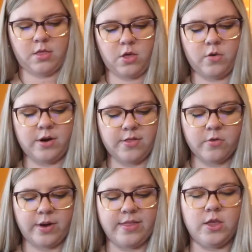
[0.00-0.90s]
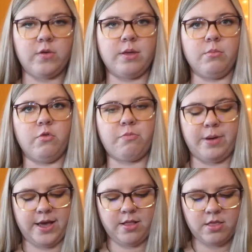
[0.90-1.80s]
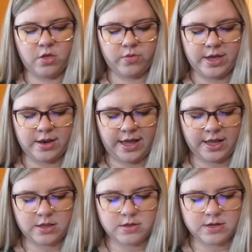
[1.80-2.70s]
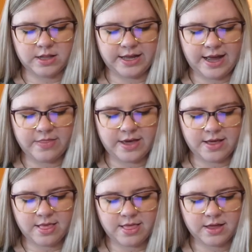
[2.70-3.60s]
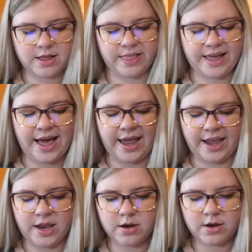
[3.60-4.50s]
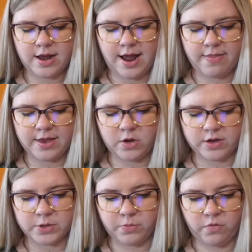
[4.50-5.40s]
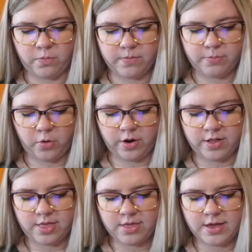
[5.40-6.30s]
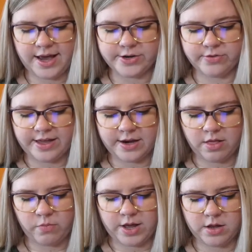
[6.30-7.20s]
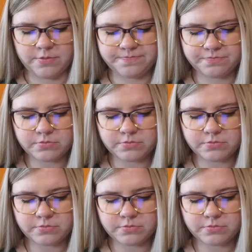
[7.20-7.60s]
So another way that you can move pins, you can like click on this, click edit, and then you can move boards. I do that as well.